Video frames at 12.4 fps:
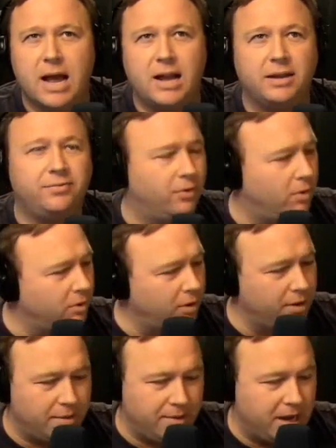
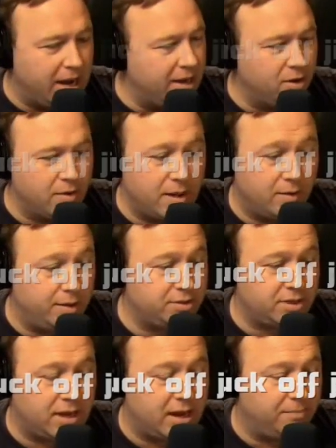94, and I know how it
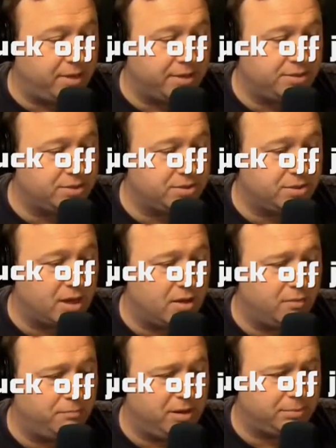is to have places to
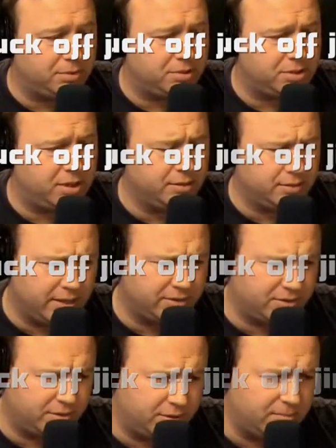go and people to see and
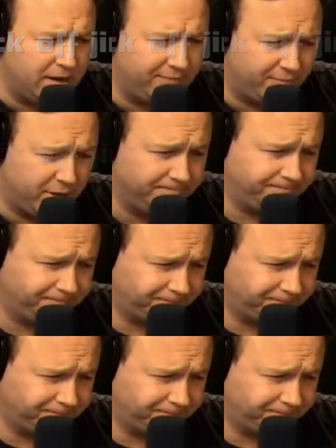things to do, my friend.